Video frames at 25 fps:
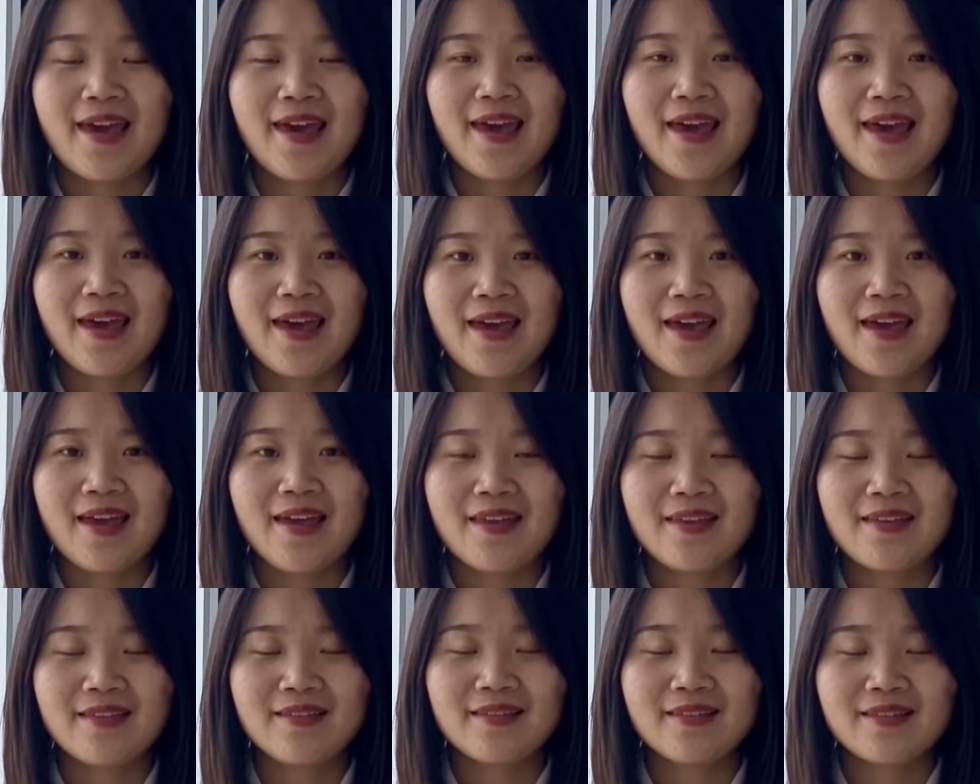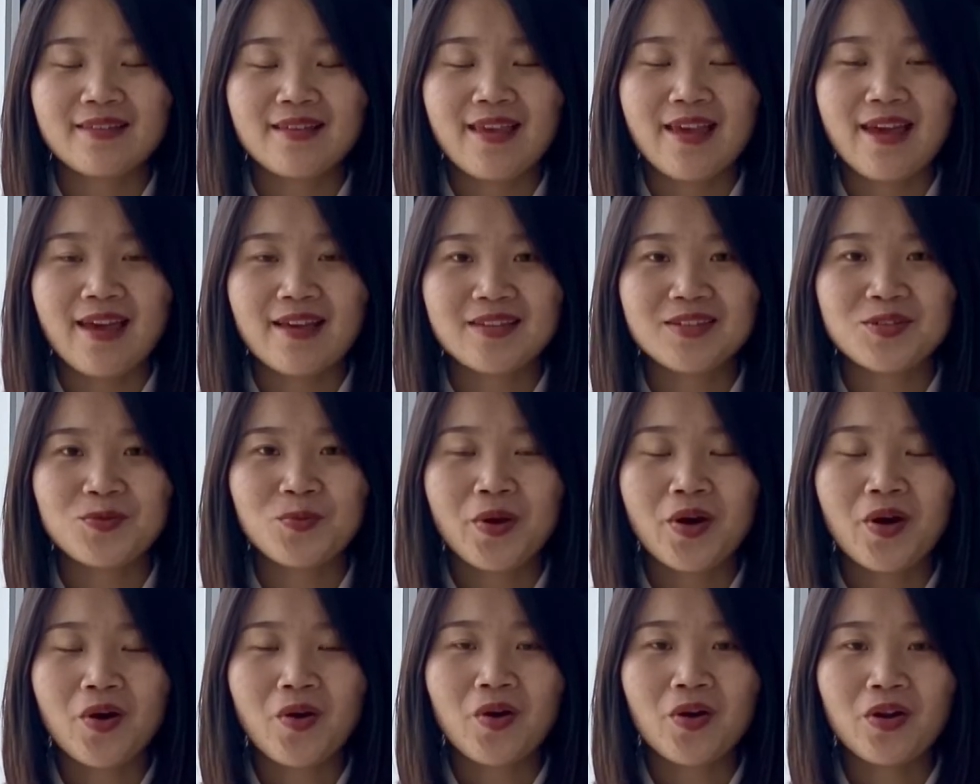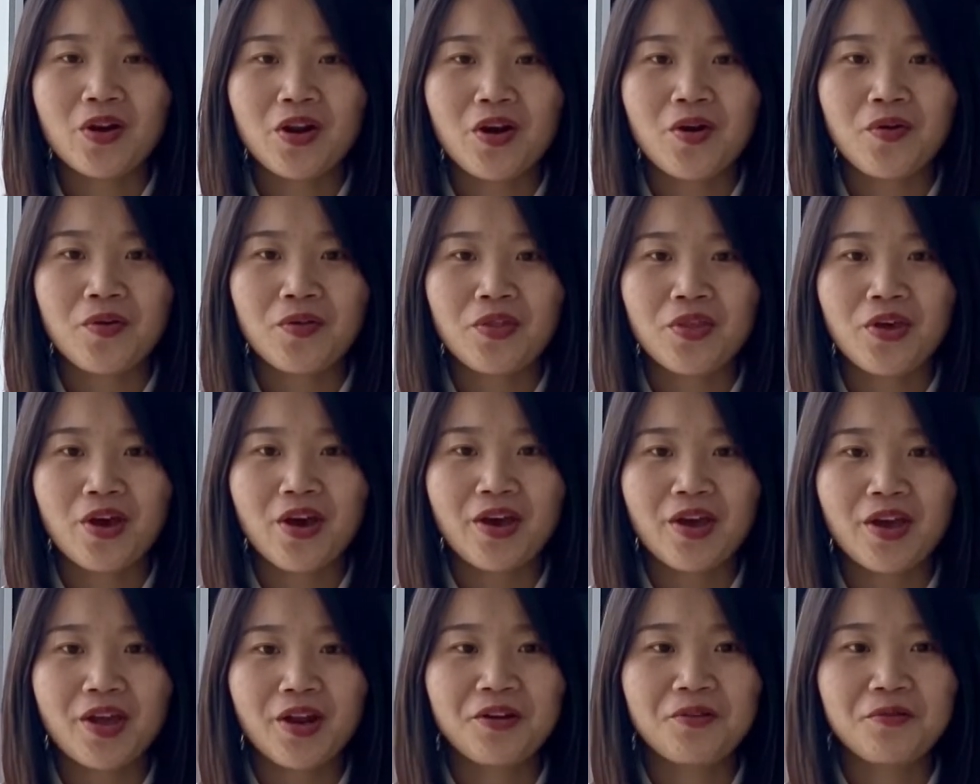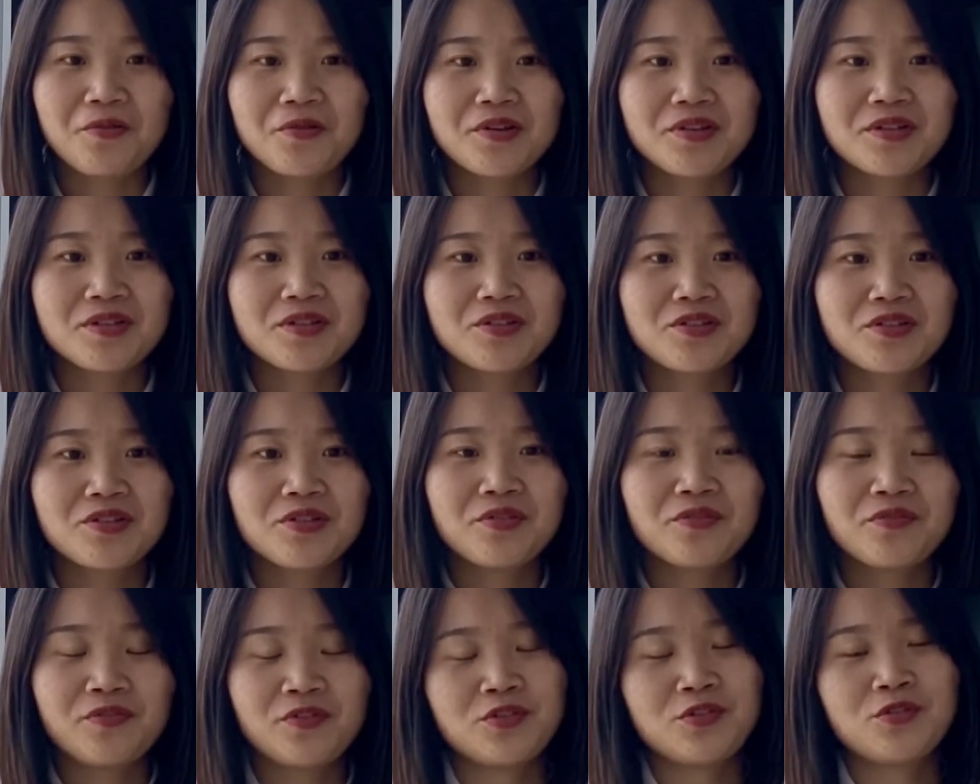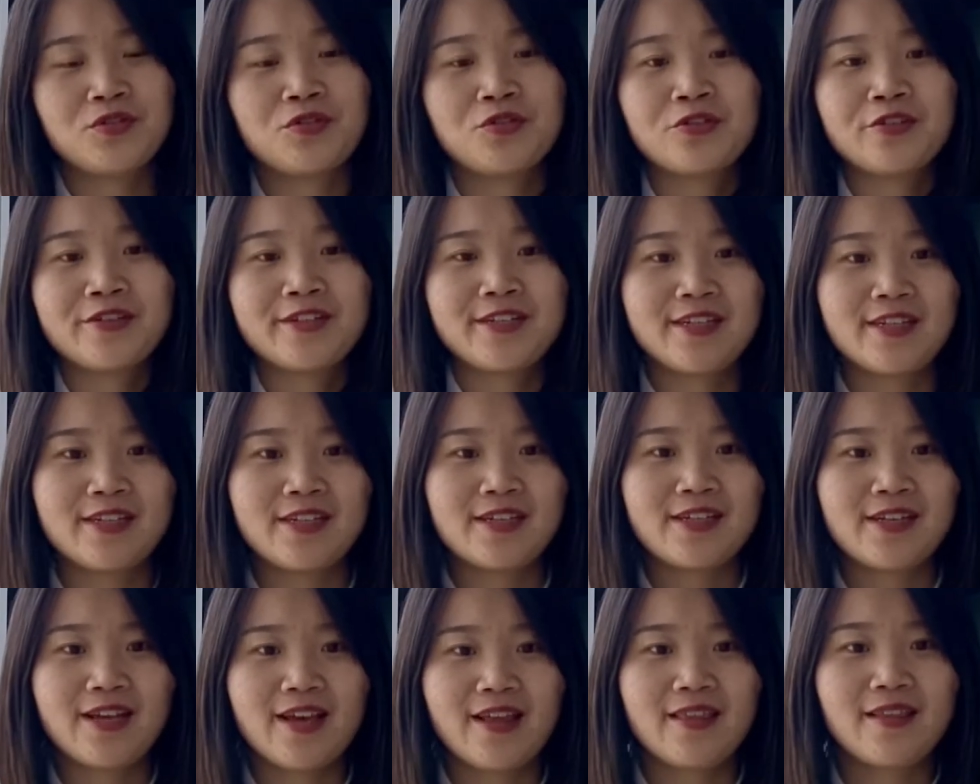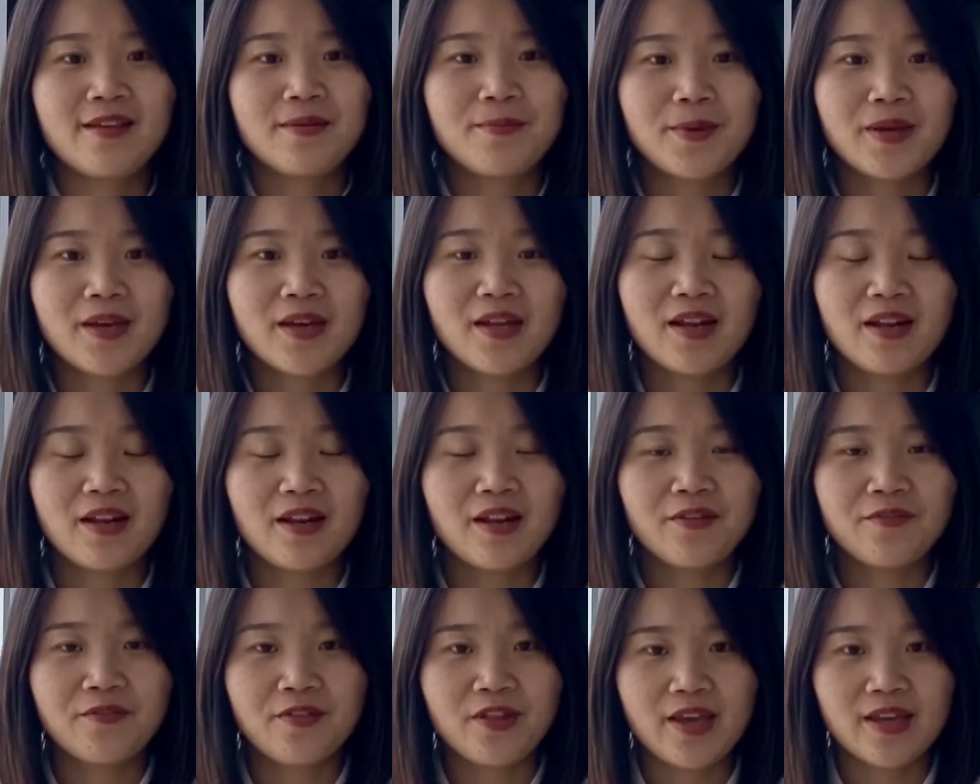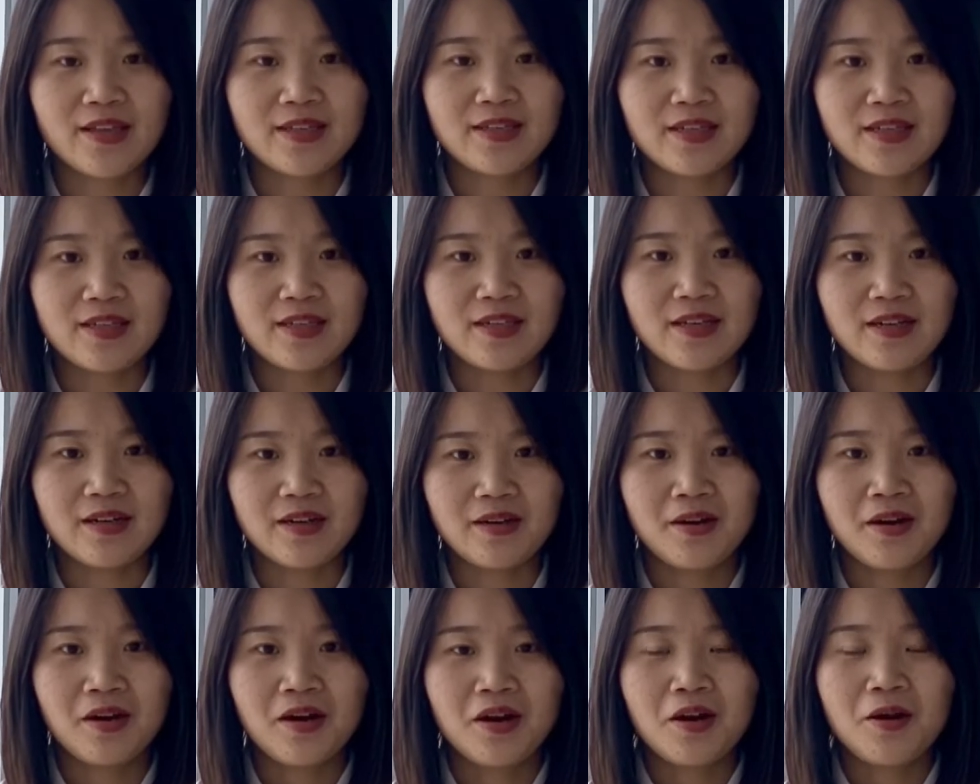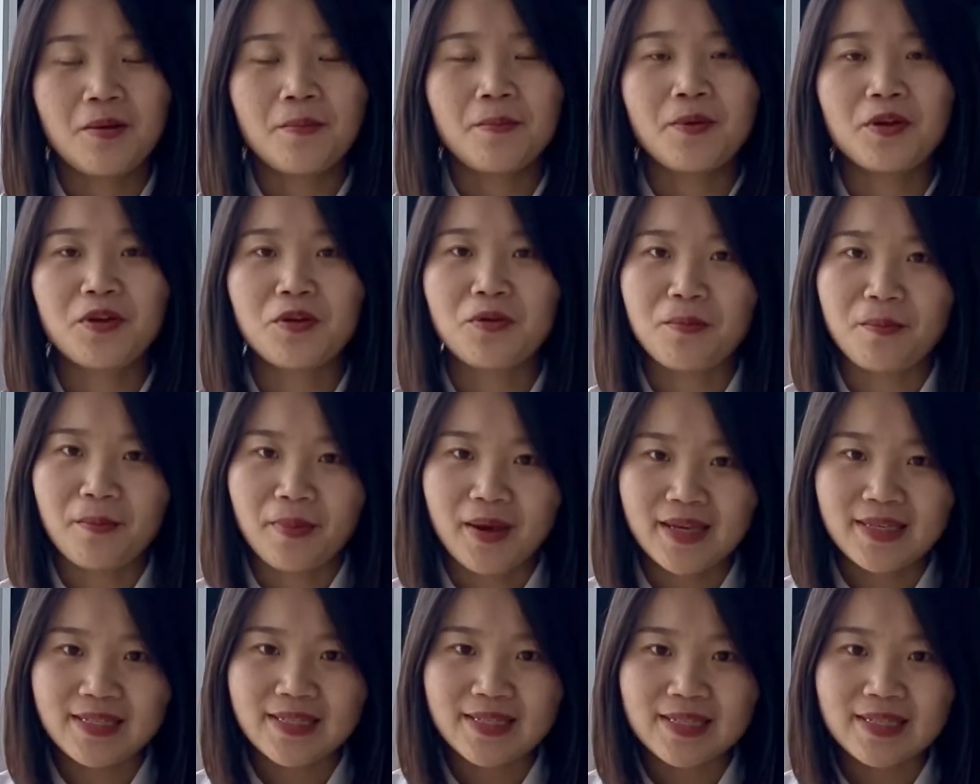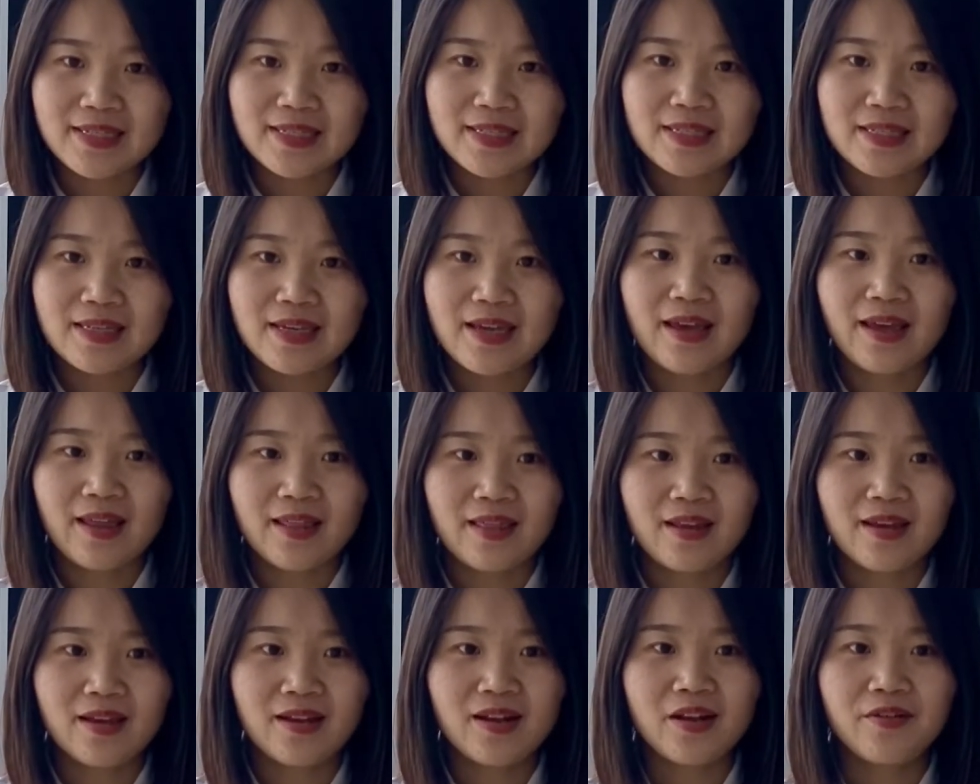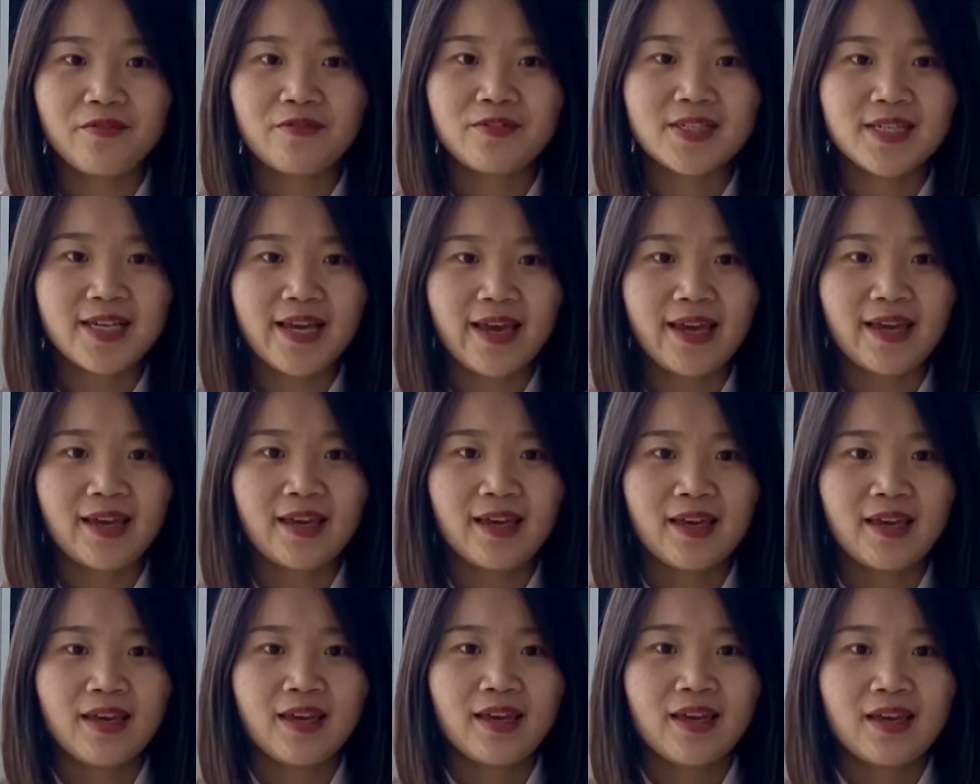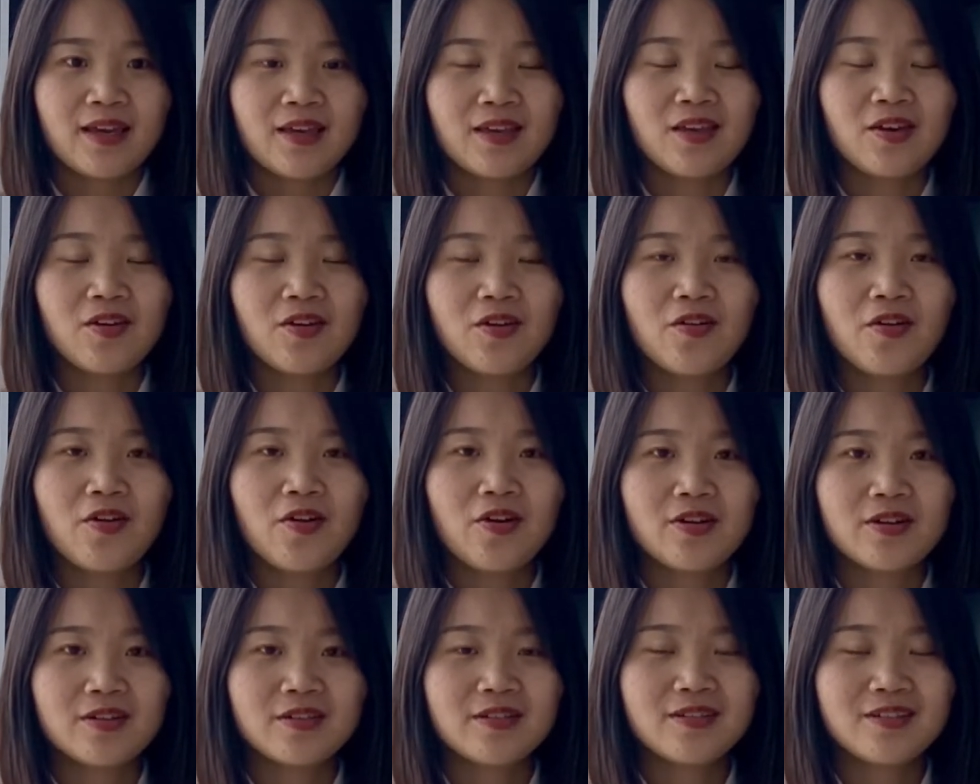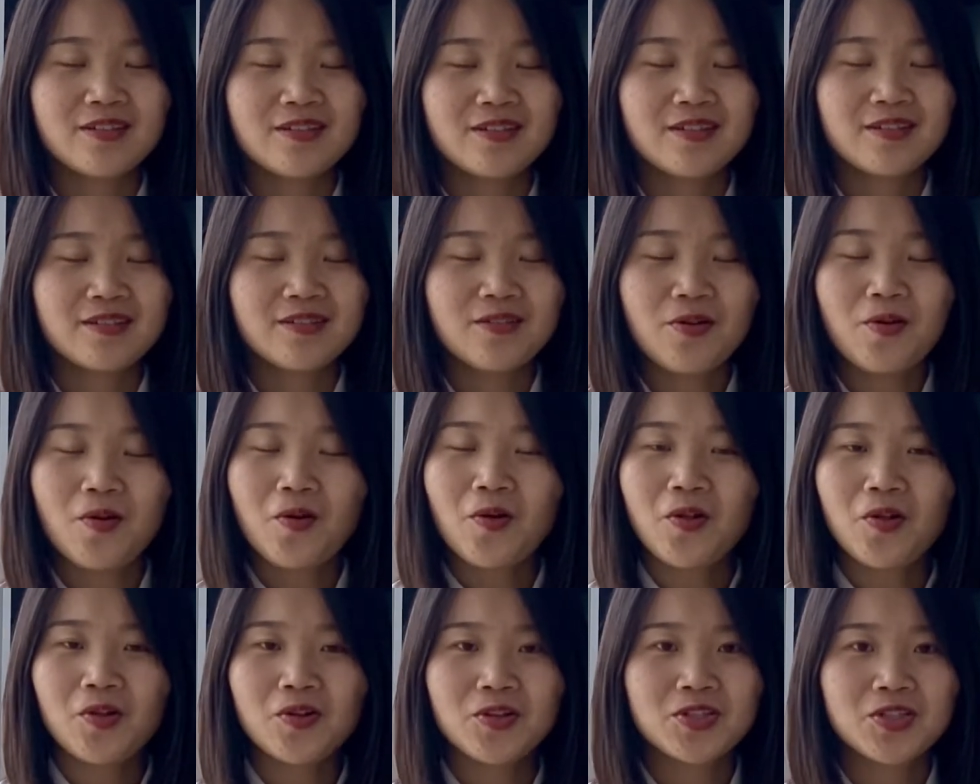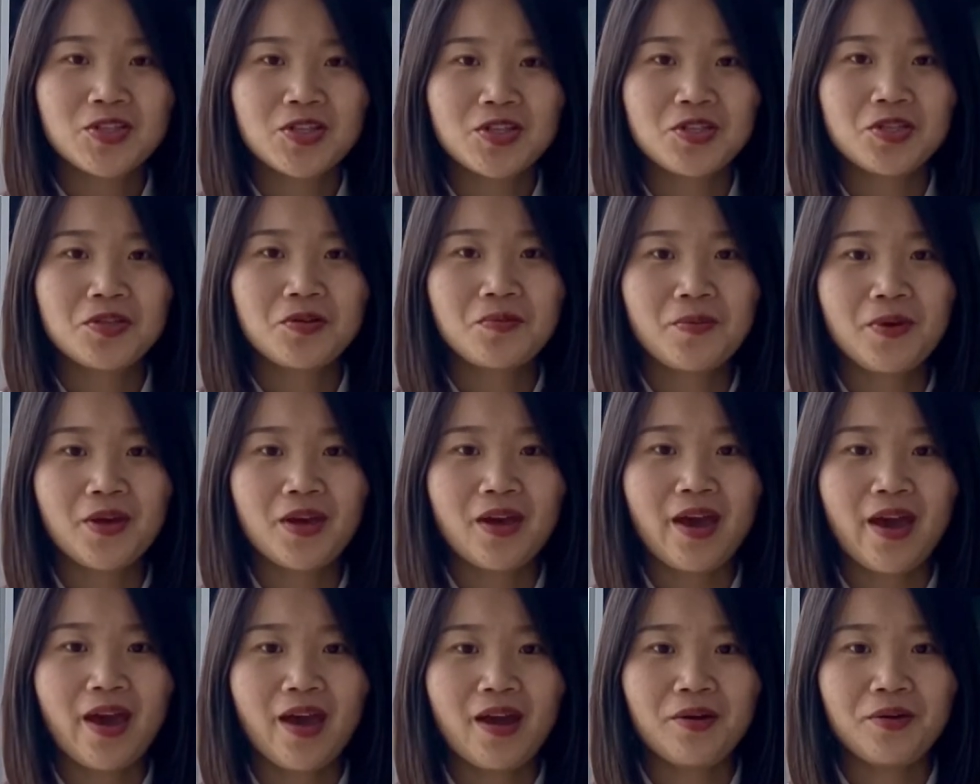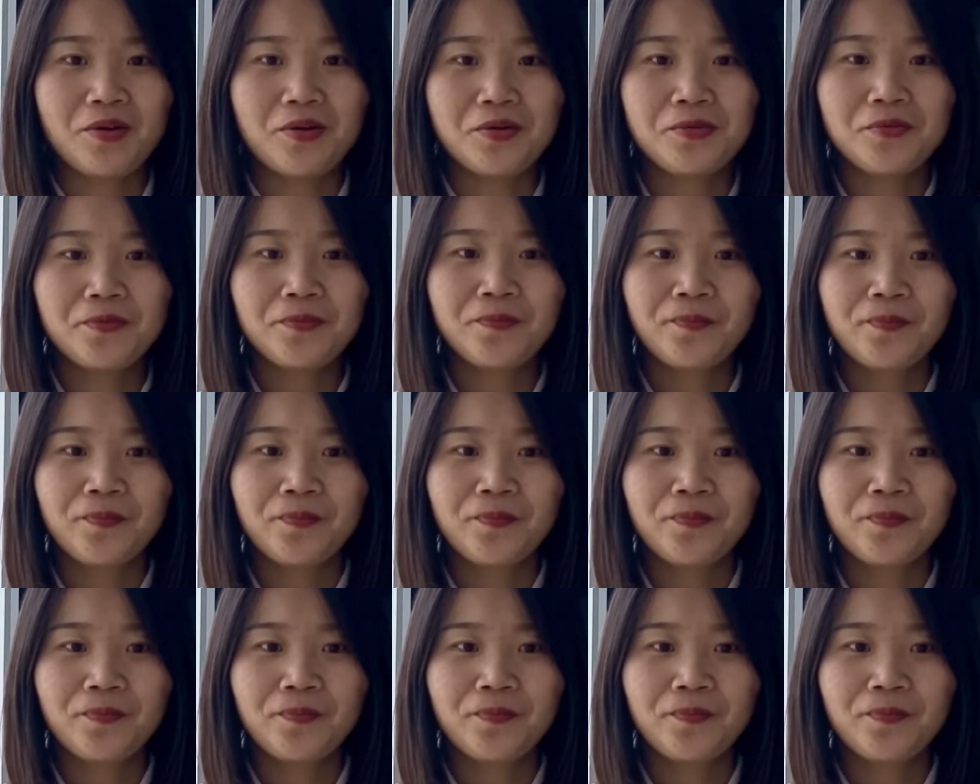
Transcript: and as we all know that it was so frustrated at the beginning of this year, but you made it at the end of the day. You are all such a big hero.